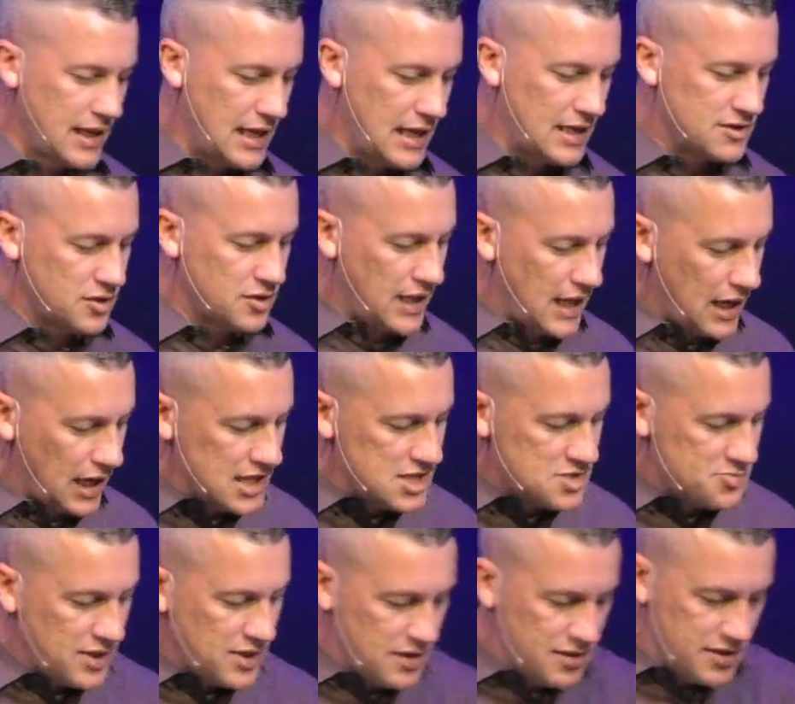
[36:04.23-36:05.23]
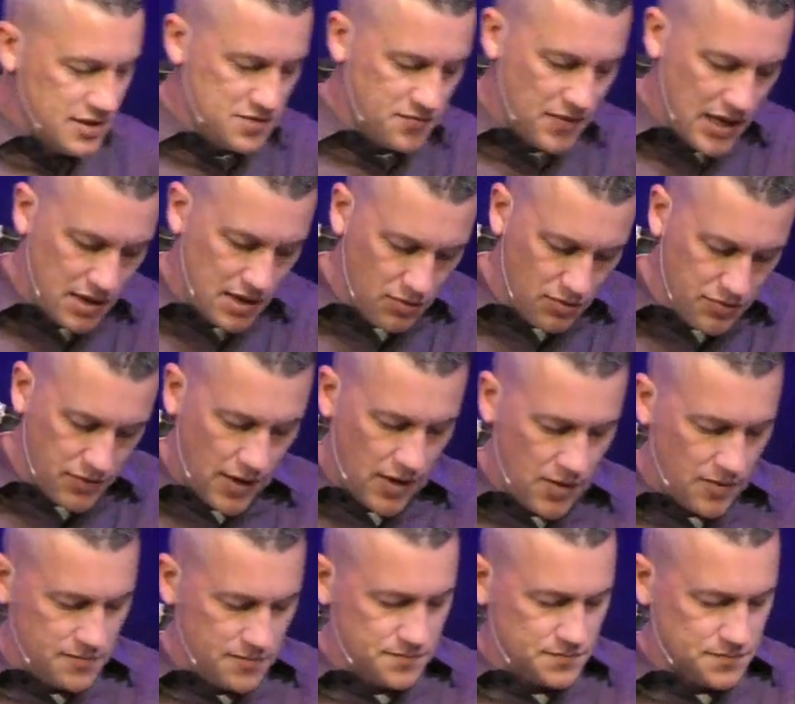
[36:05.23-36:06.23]
And so that leads me to this final
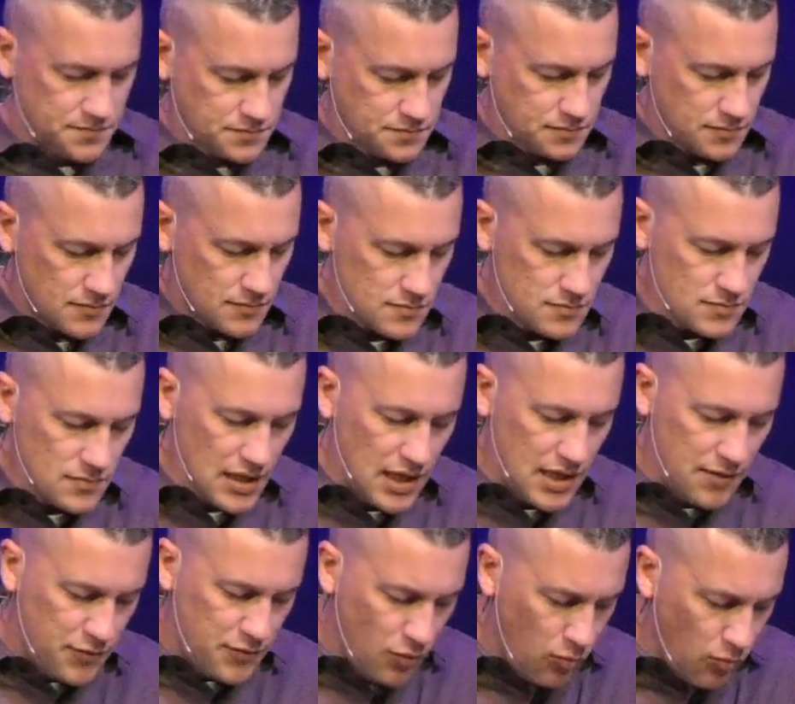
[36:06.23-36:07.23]
thought. If you